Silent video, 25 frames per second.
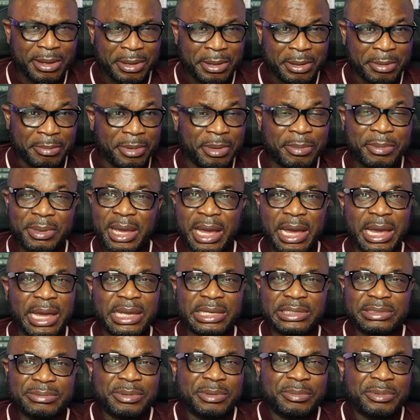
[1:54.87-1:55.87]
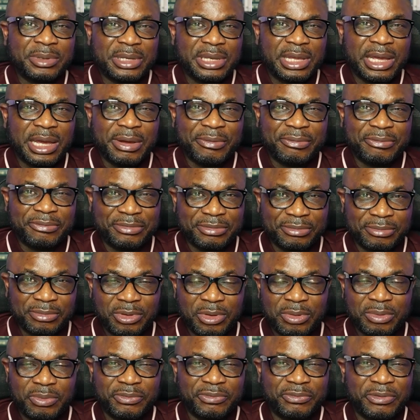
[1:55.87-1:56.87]
maybe highest, maybe they are
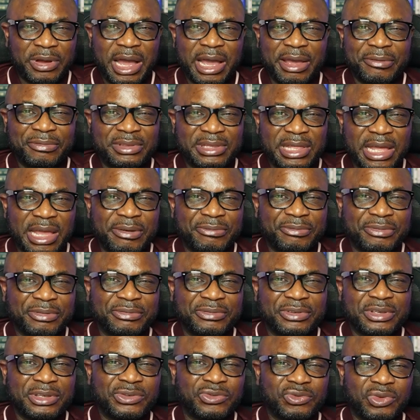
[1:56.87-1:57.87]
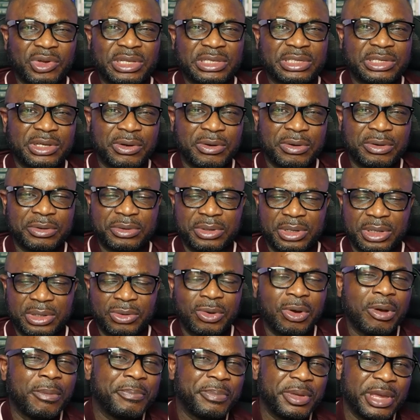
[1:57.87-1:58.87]
5, 10, 15, 20, 100,
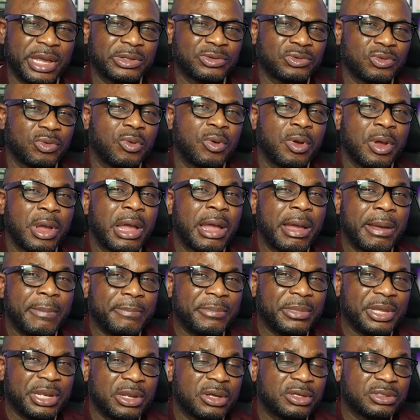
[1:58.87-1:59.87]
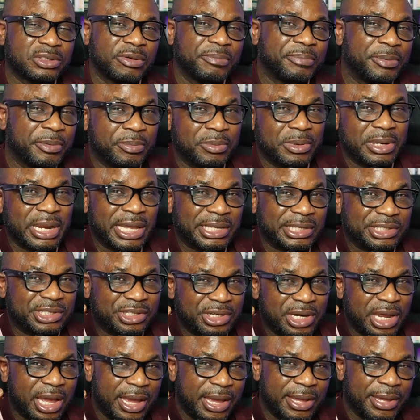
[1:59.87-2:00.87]
compared to millions of people.
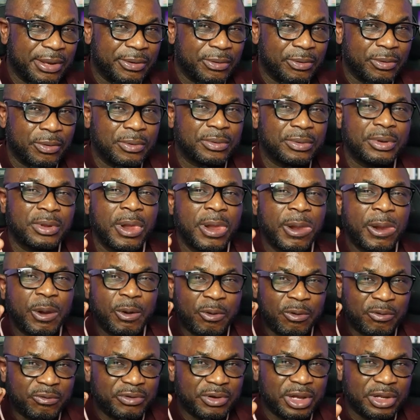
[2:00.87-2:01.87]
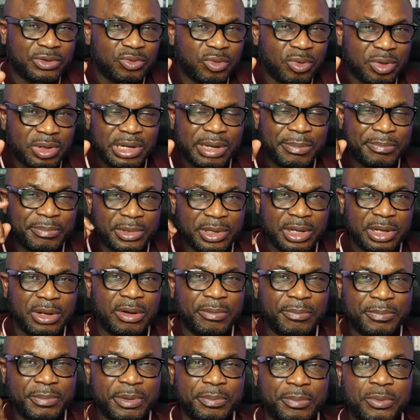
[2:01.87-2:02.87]
Nigeria alone, over 200
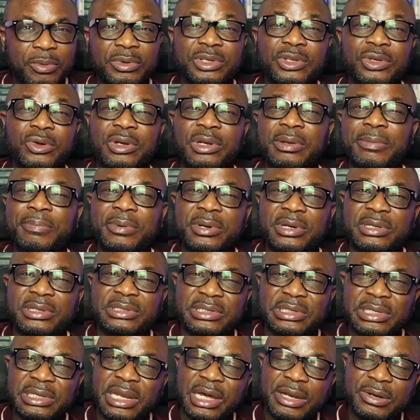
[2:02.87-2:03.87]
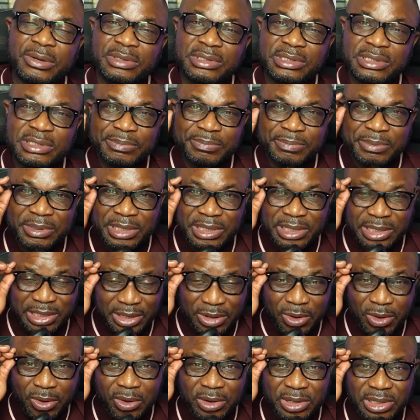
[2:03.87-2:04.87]
million people. The only person that doesn't speak
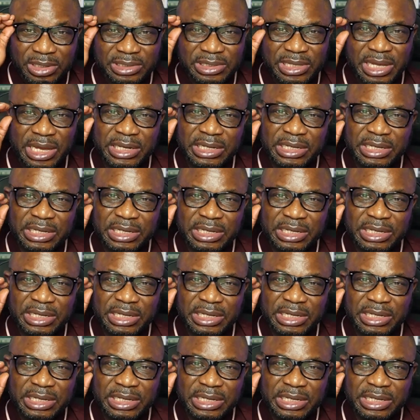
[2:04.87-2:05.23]
or understand